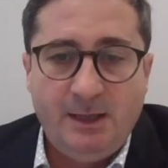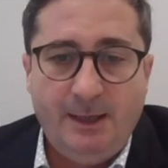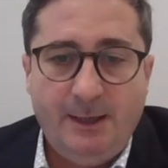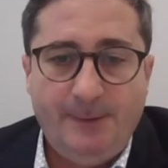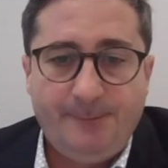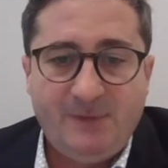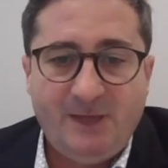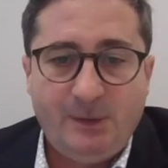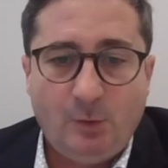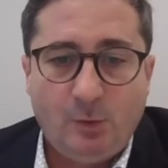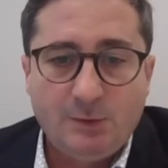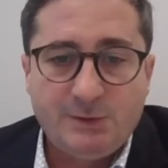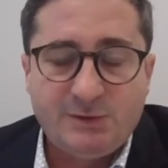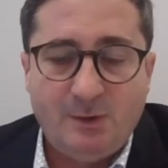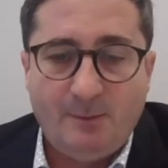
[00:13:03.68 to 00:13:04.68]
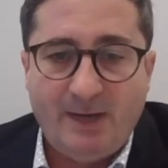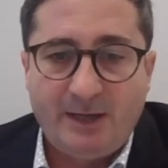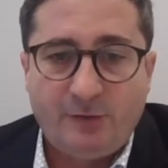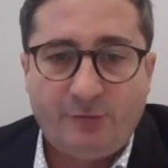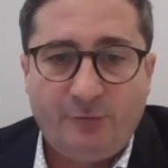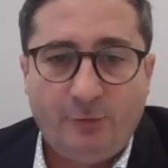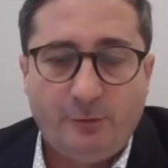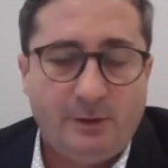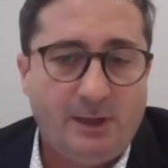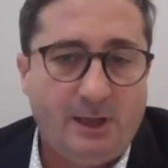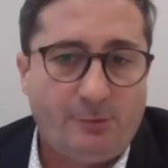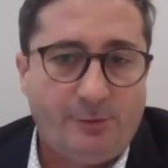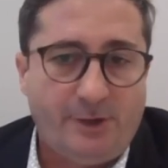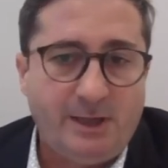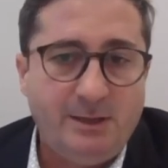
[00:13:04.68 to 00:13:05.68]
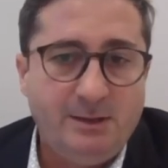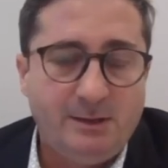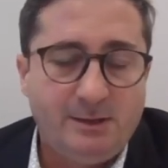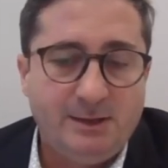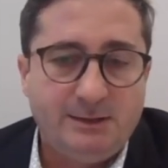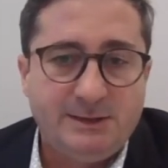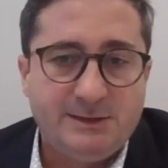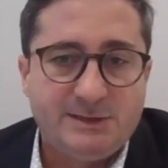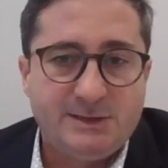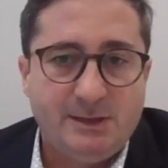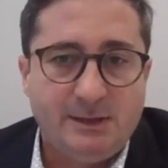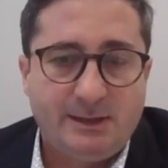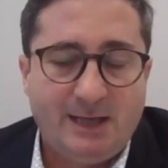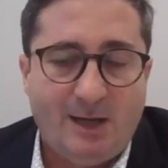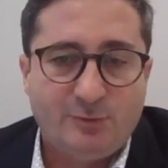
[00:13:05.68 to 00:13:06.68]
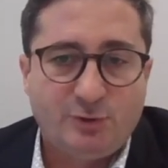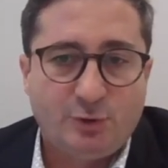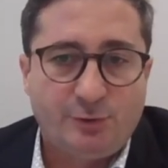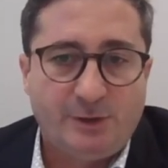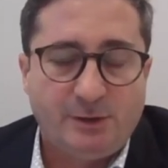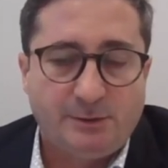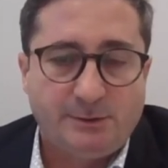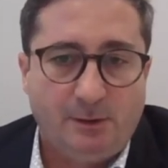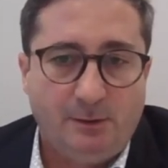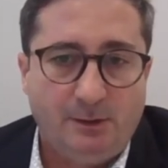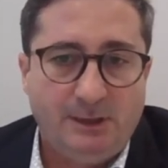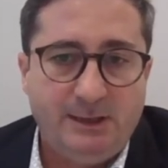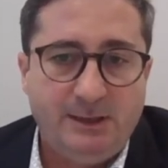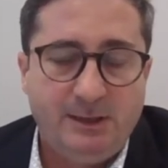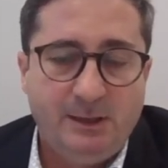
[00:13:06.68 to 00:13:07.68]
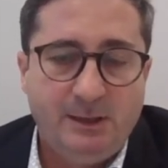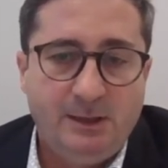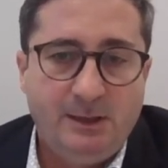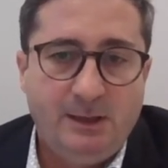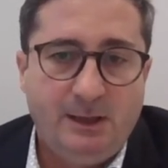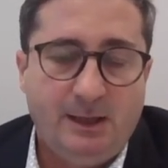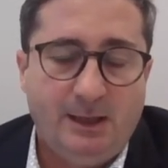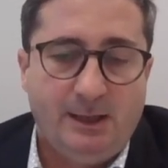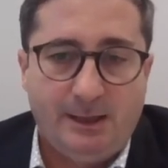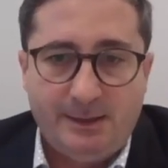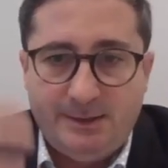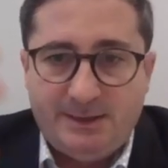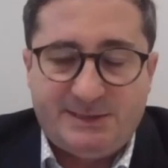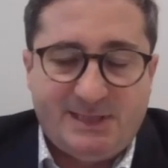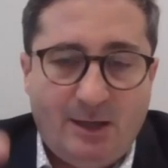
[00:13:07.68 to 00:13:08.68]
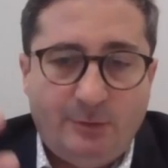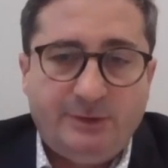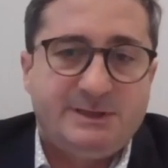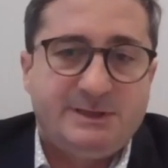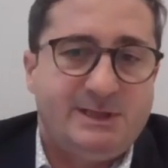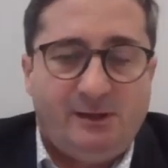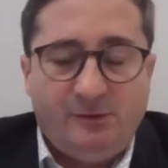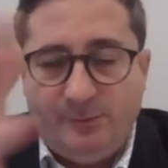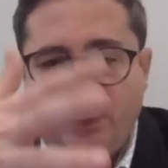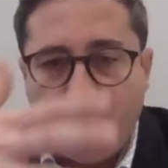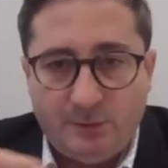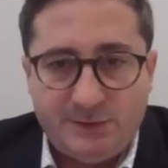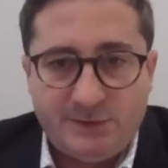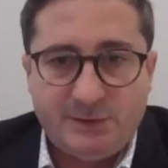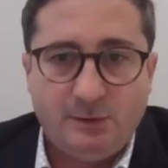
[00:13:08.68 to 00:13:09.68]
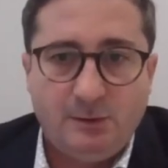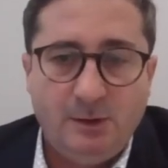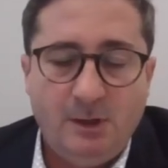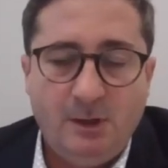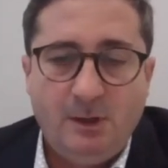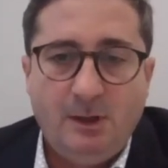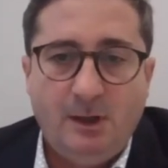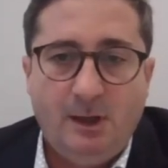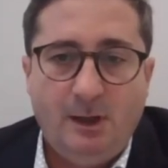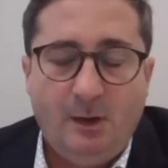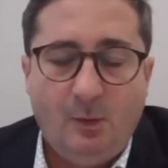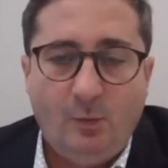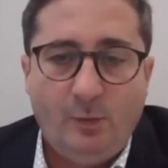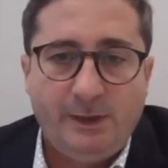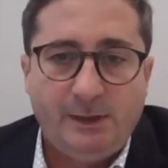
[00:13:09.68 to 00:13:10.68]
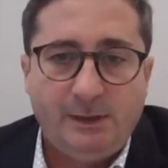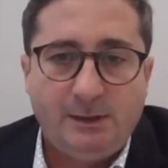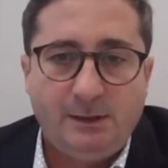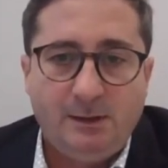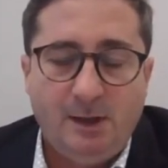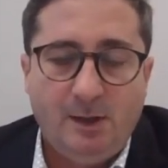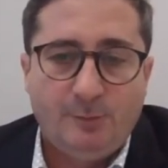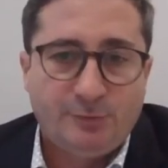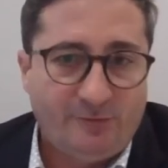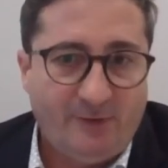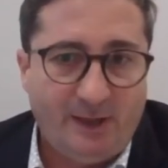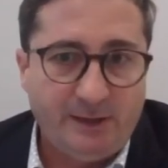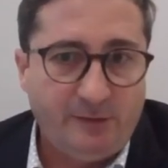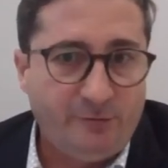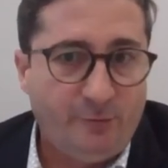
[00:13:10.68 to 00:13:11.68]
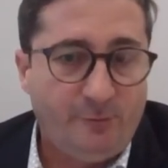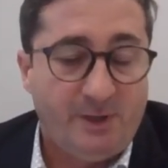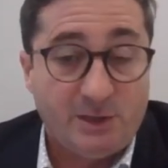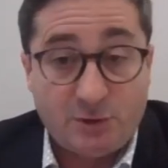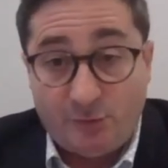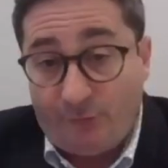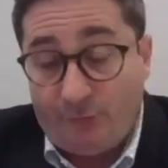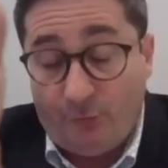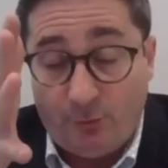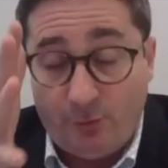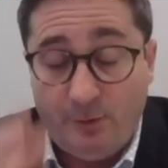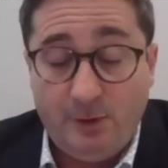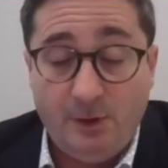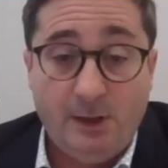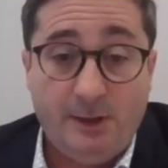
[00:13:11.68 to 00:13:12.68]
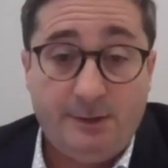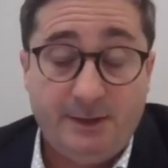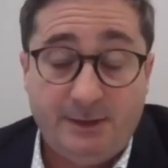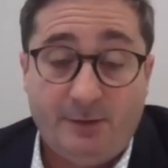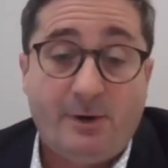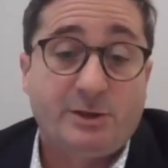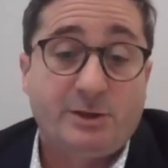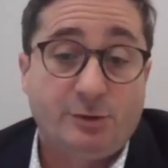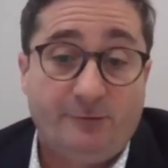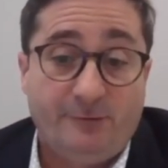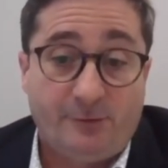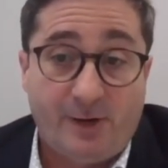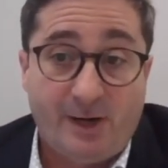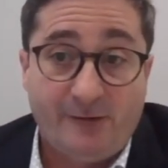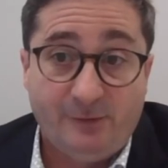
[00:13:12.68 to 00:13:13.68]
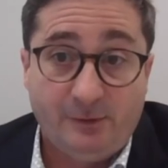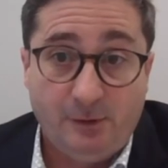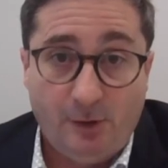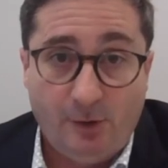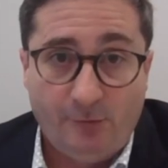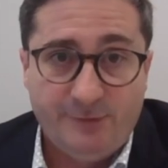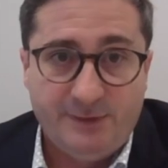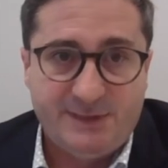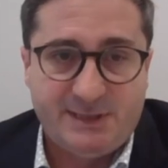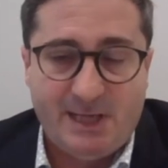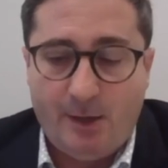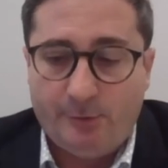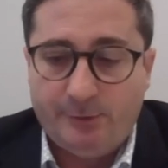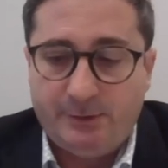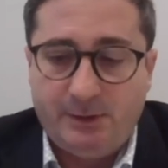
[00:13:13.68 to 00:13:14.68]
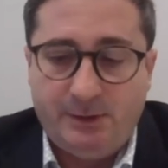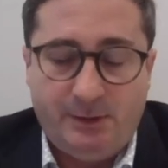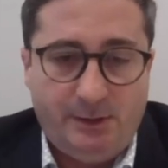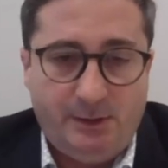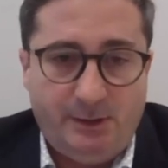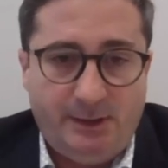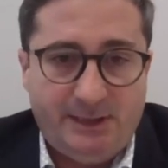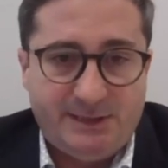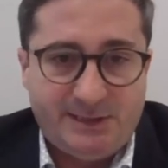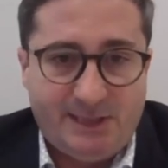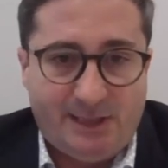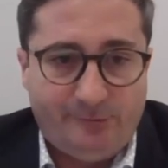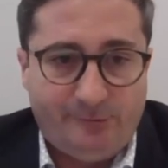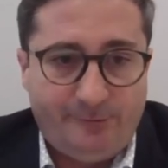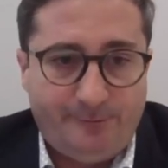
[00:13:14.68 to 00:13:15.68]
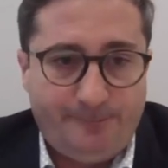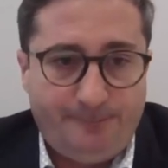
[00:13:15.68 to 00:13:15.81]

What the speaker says: and also a microphone array that is capturing not only the sound itself, but also will provide information for the direction of arrival of the sound itself.